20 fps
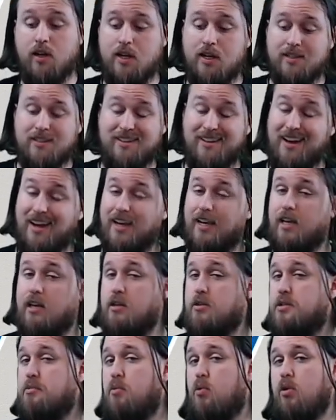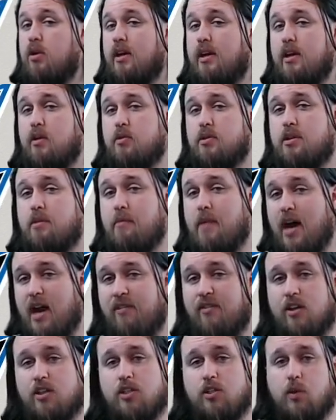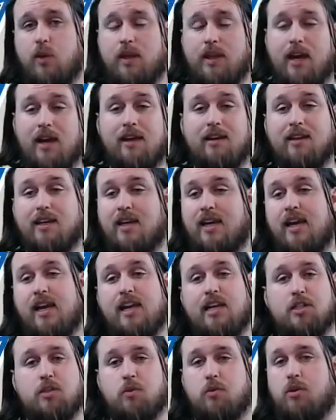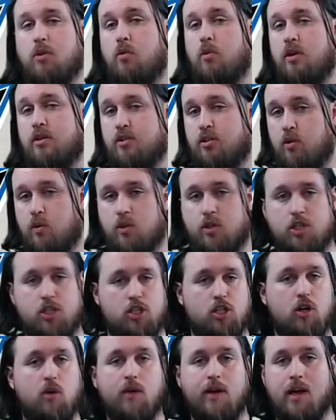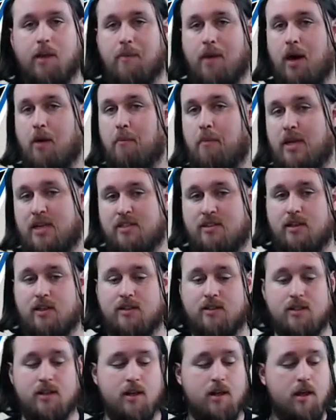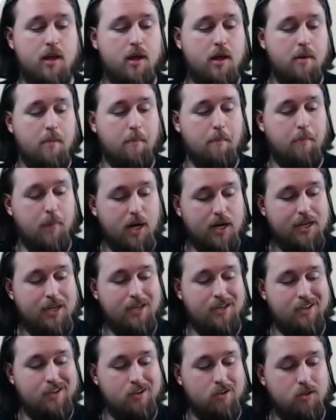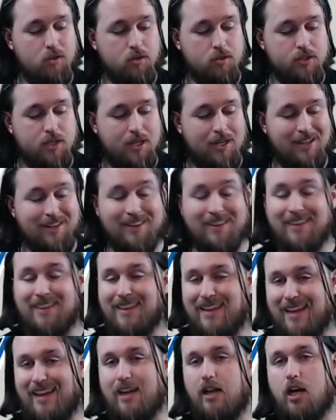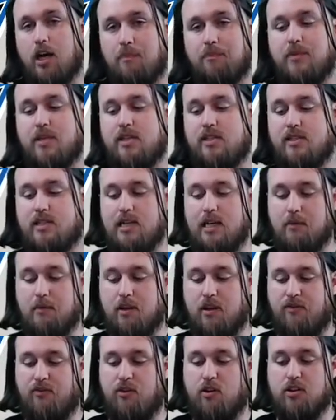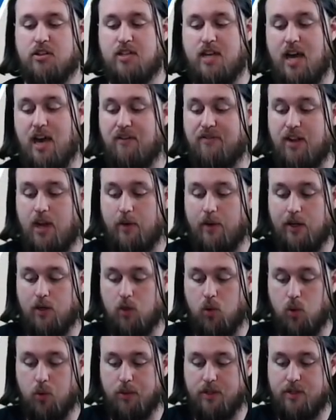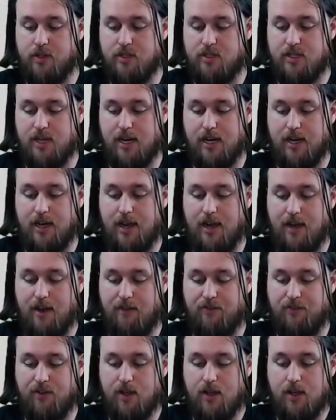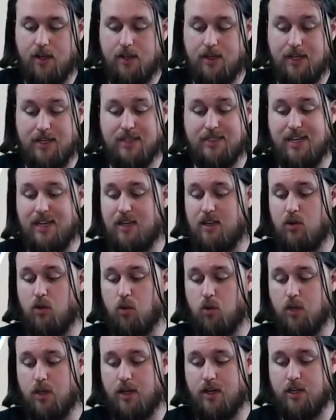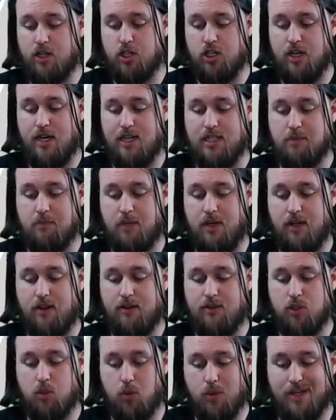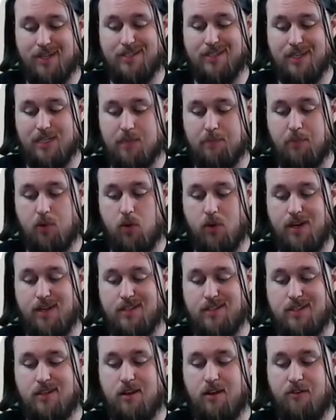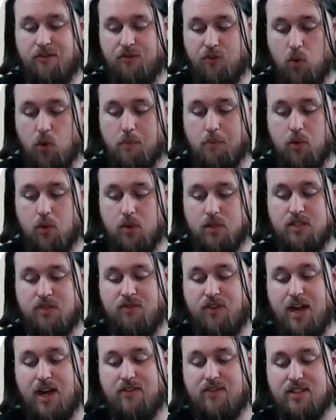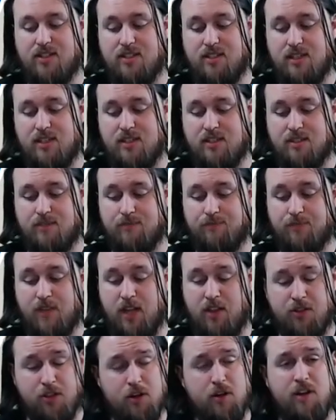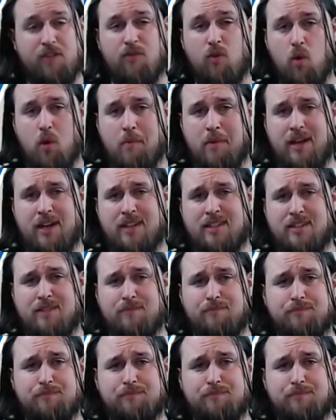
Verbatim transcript: Tonight, it looked more like it was the Mavericks doing that, and the Kings were the ones who were just going about business. Buddy Hield lit up this team in the first half. Now, he cooled in the second half. Didn't take a whole lot of shots, but 26 points, 4 boards, 5 assists, and 34 minutes.